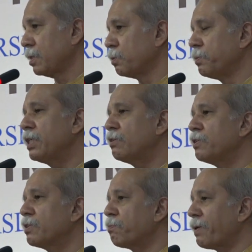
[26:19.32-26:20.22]
To meet
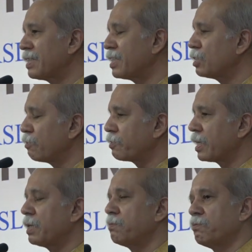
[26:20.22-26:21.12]
with the passage of
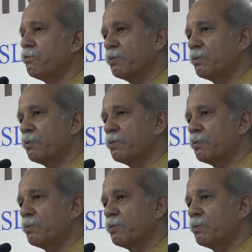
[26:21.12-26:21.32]
time,